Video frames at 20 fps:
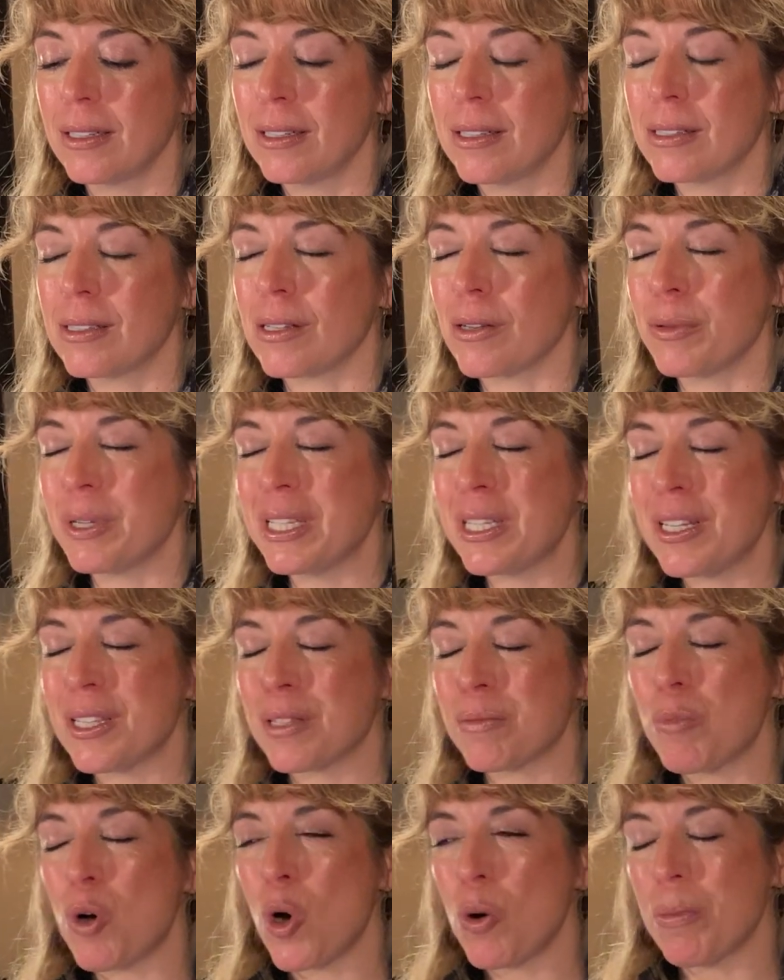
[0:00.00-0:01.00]
So in
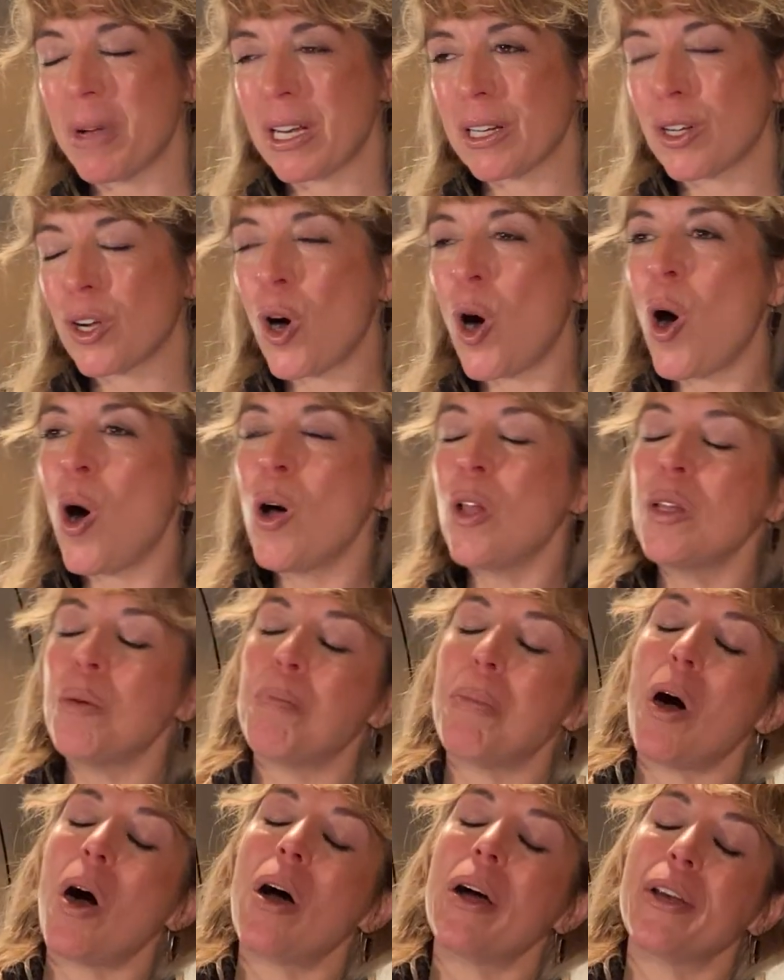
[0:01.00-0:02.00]
this moment, call
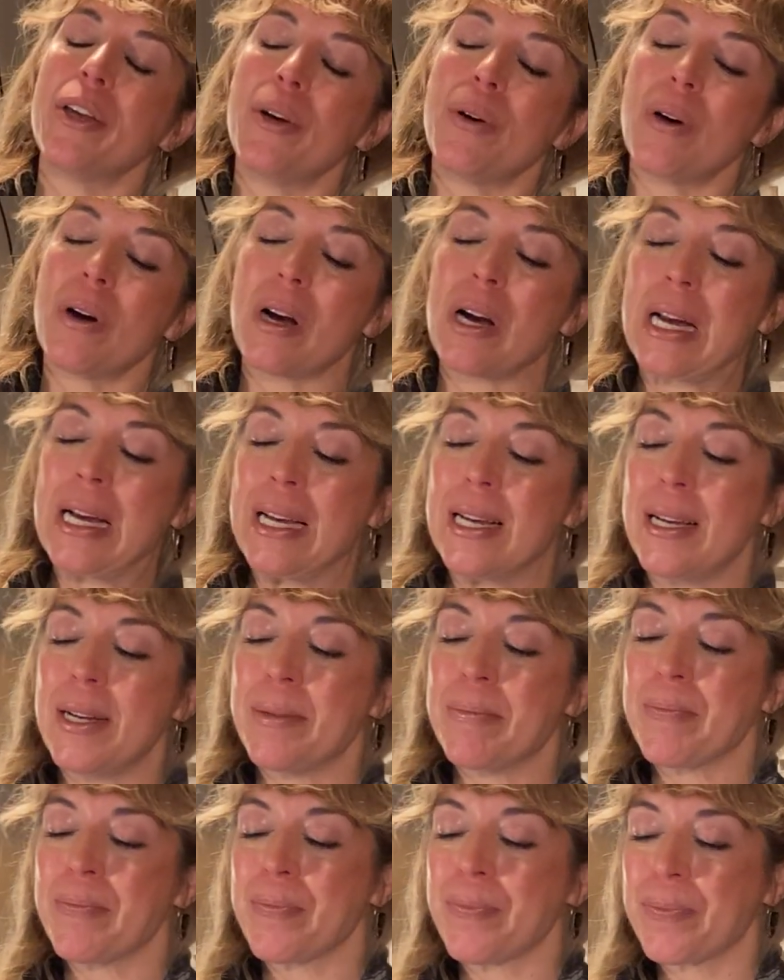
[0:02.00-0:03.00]
upon your
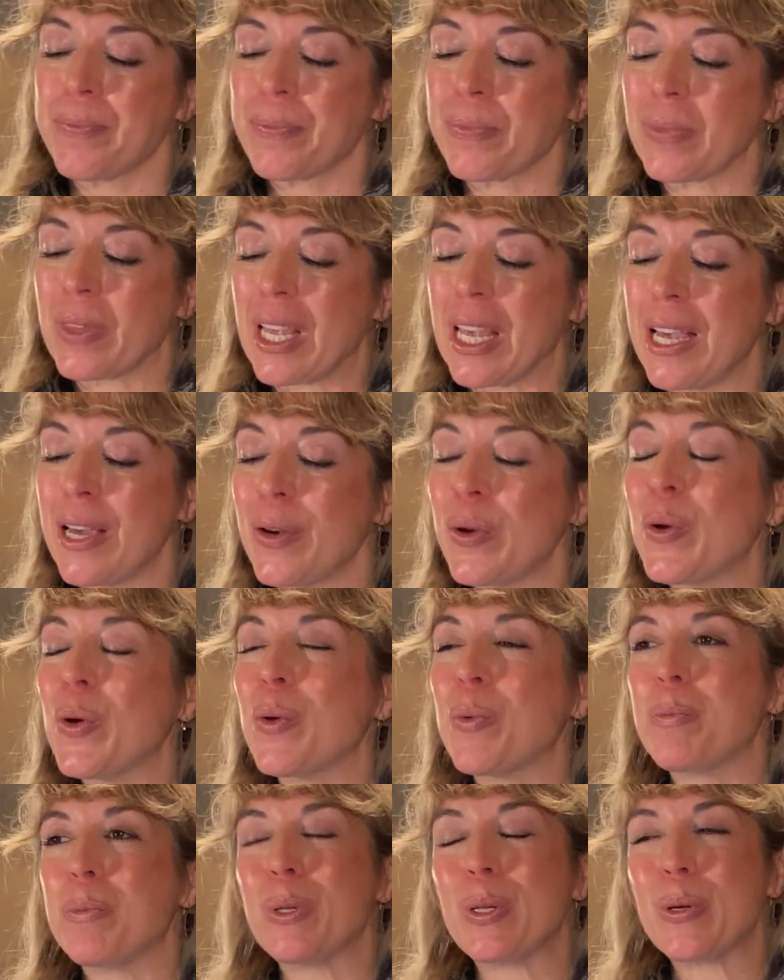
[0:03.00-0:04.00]
inner
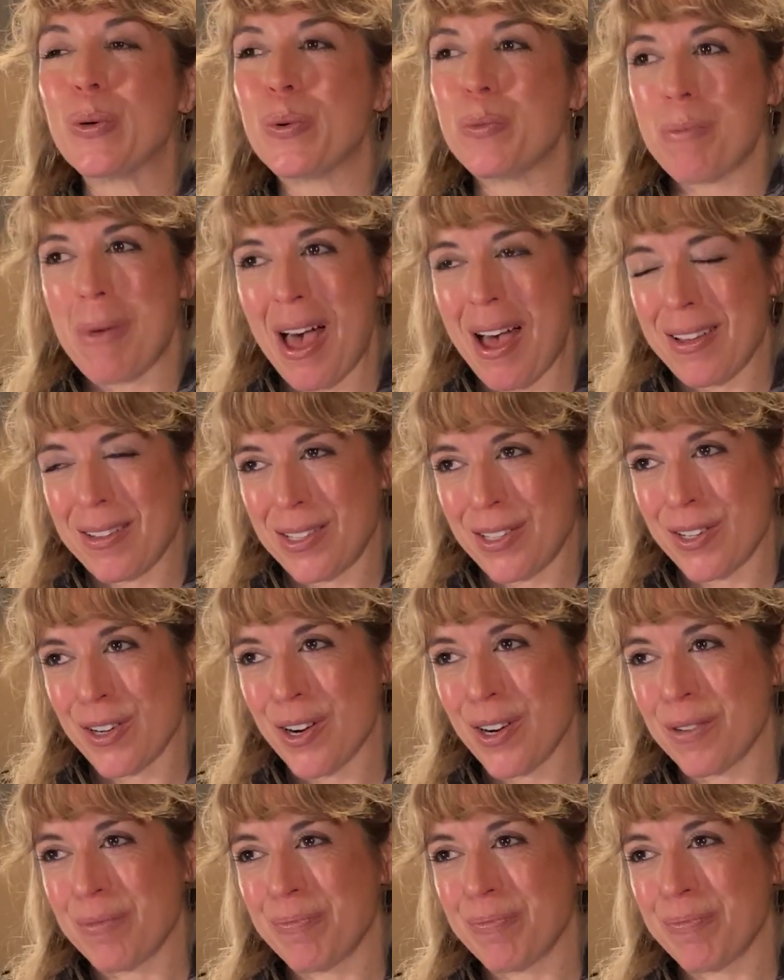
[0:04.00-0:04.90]
blue master.